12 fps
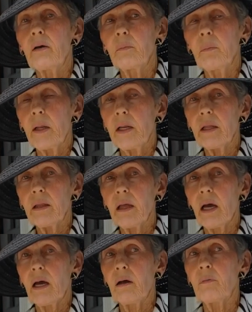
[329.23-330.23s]
But
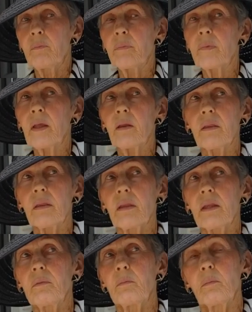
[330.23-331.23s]

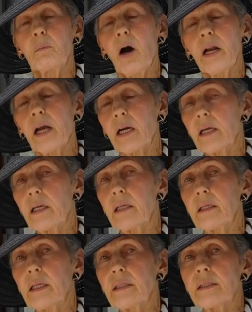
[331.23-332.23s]
the monarch
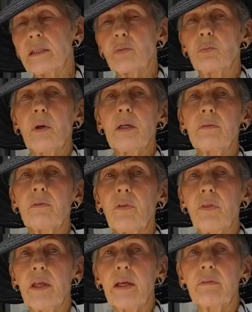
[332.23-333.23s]
does this wonderful
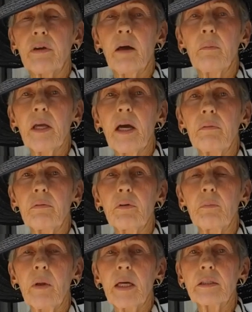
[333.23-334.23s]
thing of coming up
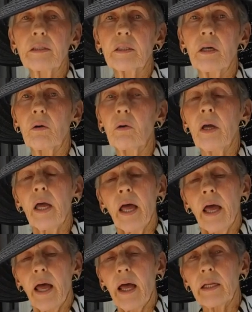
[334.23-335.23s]
from Mexico,
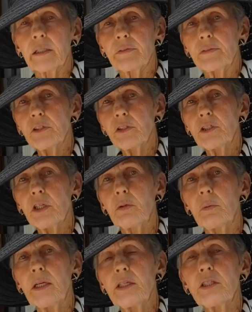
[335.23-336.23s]
and its first
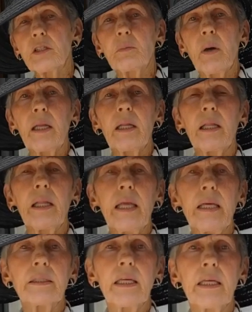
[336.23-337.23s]
generation might
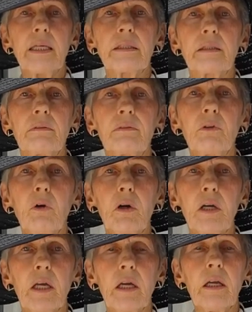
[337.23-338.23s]
lay its eggs in
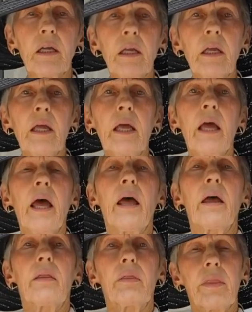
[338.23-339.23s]
Florida.
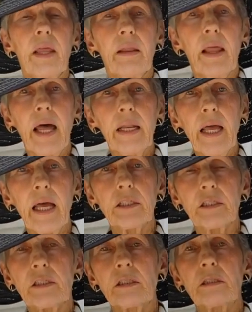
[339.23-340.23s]
Then that
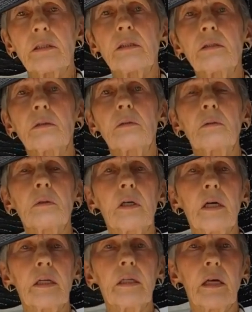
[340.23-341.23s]
hatches into
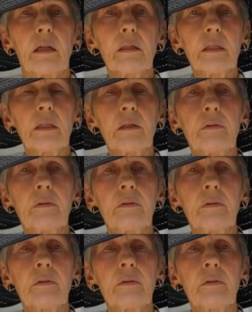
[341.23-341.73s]
an adult.